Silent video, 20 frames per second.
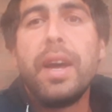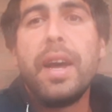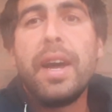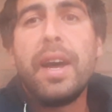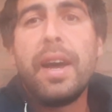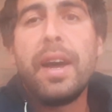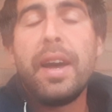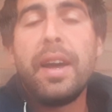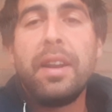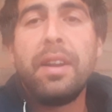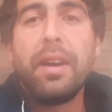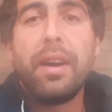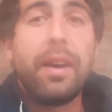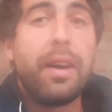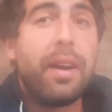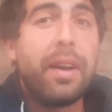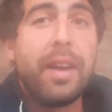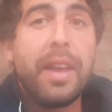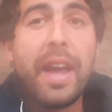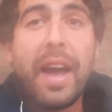And
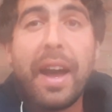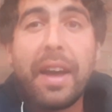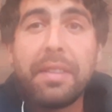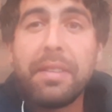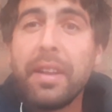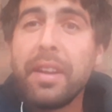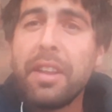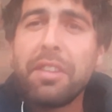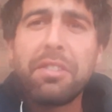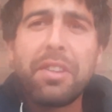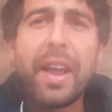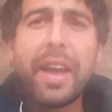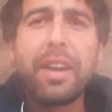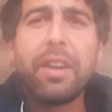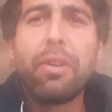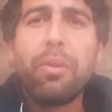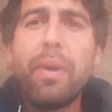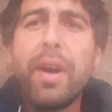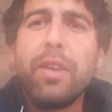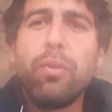I think that's like
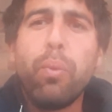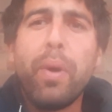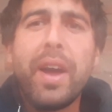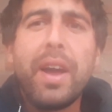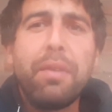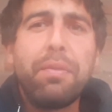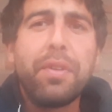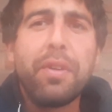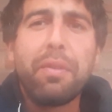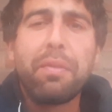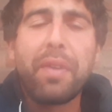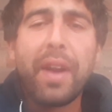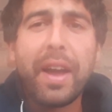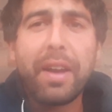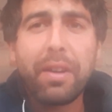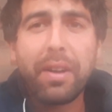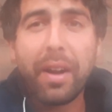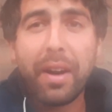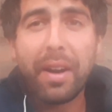a great way if you have like